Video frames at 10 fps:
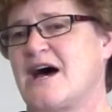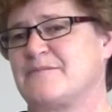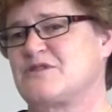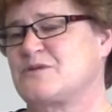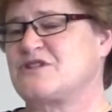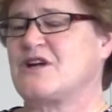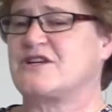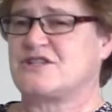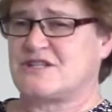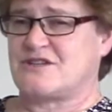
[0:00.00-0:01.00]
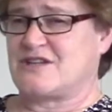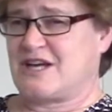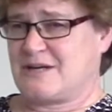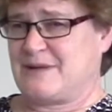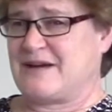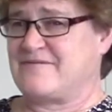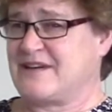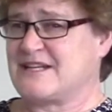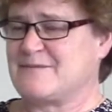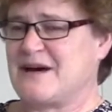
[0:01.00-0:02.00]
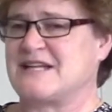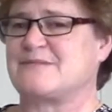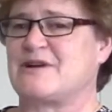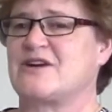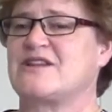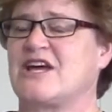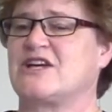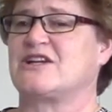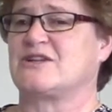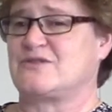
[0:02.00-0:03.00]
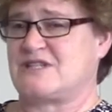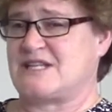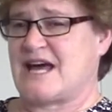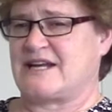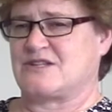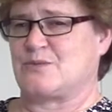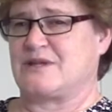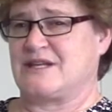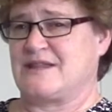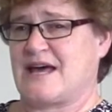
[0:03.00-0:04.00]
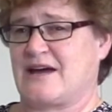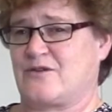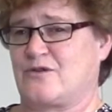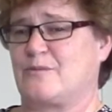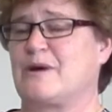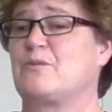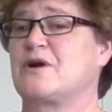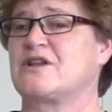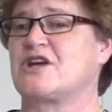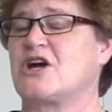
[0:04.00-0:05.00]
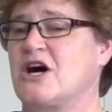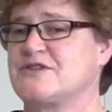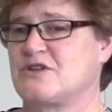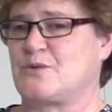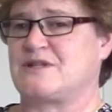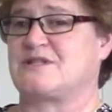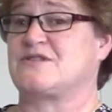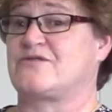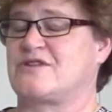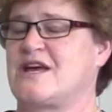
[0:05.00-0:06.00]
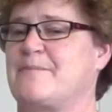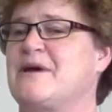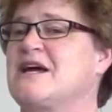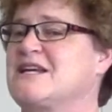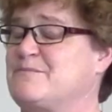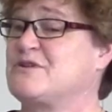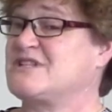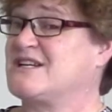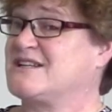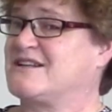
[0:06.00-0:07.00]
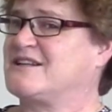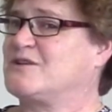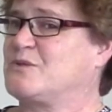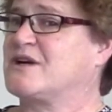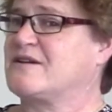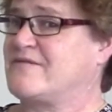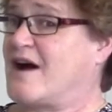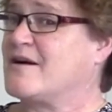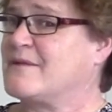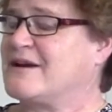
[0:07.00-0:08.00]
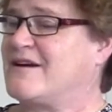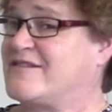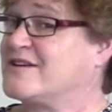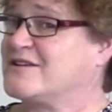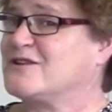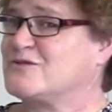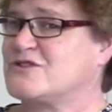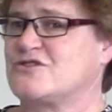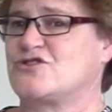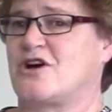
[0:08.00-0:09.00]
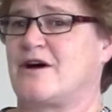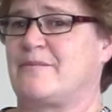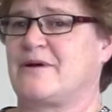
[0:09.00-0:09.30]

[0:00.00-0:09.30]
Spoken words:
So it's not just are they going to become victimized, but are they going to lose status within that group? And what are the consequences for them, particularly in a work environment? Are they going to lose their job?